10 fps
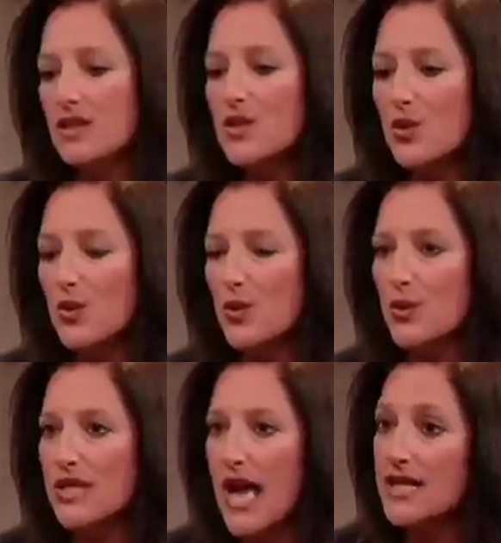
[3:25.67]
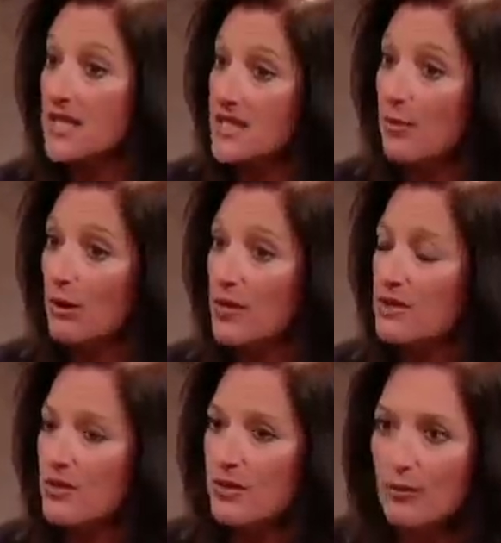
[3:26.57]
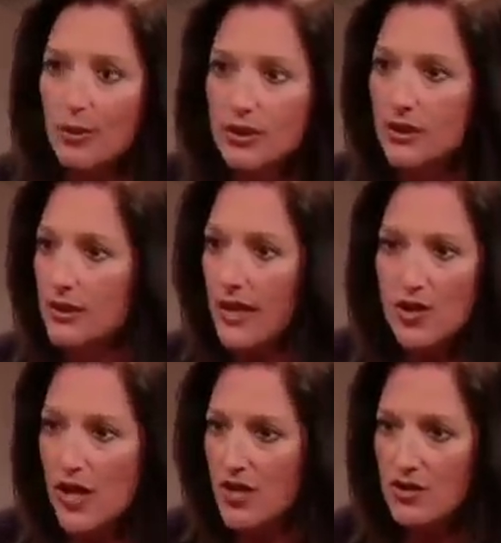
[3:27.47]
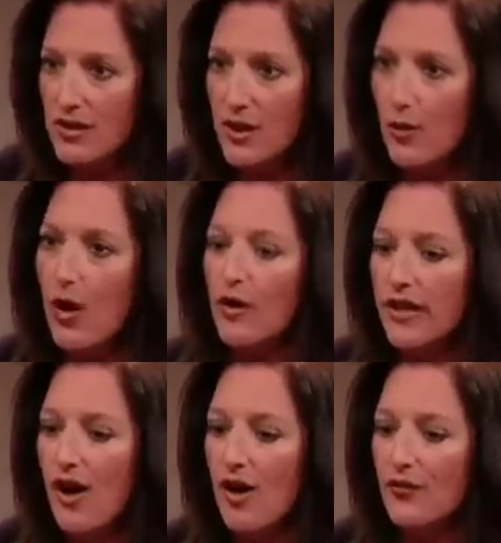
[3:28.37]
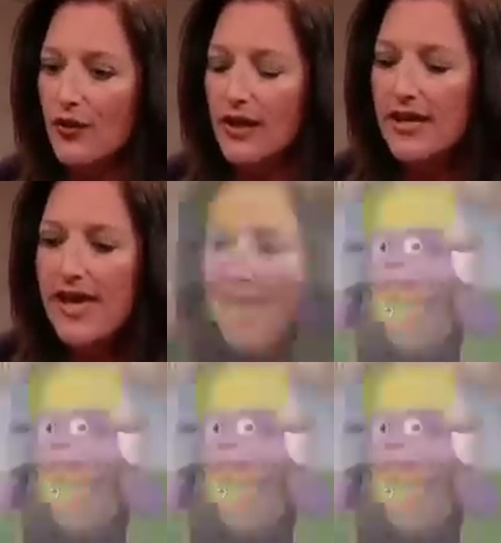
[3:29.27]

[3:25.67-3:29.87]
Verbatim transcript: in schools as a supplement to their bully education that they were already offering.